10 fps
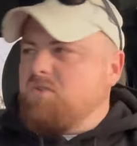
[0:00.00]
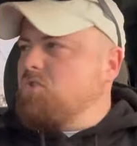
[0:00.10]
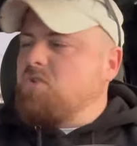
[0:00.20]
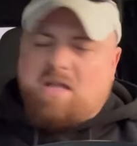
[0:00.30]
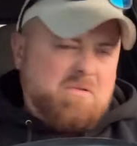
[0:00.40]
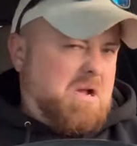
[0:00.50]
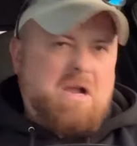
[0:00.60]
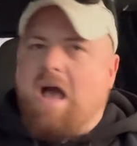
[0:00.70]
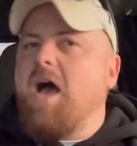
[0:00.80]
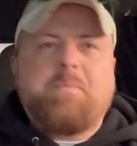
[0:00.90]

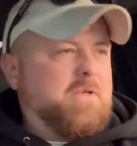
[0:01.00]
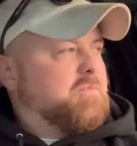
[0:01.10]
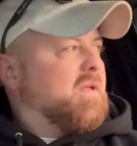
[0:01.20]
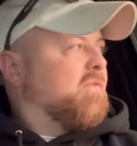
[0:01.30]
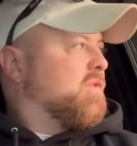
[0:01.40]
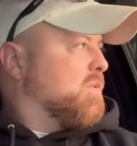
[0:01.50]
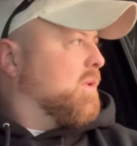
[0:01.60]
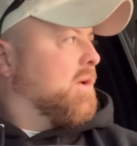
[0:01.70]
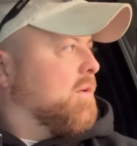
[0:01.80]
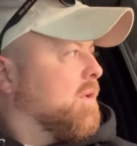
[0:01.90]
accomplishment, if you
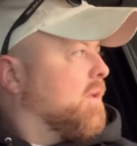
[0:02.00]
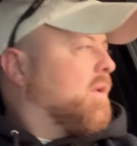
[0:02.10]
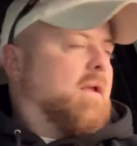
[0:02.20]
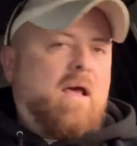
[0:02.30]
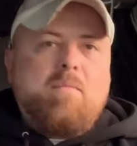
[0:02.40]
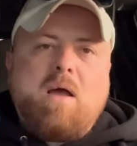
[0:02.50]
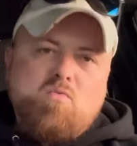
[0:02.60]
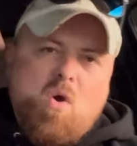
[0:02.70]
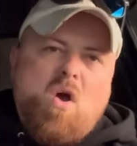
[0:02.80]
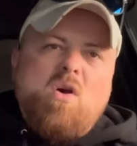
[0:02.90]
will, and I'm like,
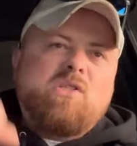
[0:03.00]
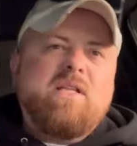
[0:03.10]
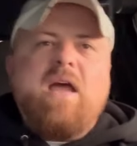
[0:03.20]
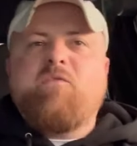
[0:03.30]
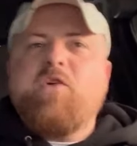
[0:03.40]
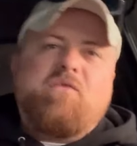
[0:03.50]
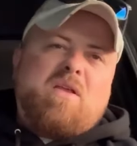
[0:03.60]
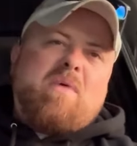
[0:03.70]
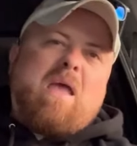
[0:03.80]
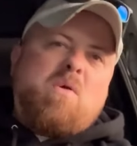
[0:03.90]
woo, it's day 50, baby,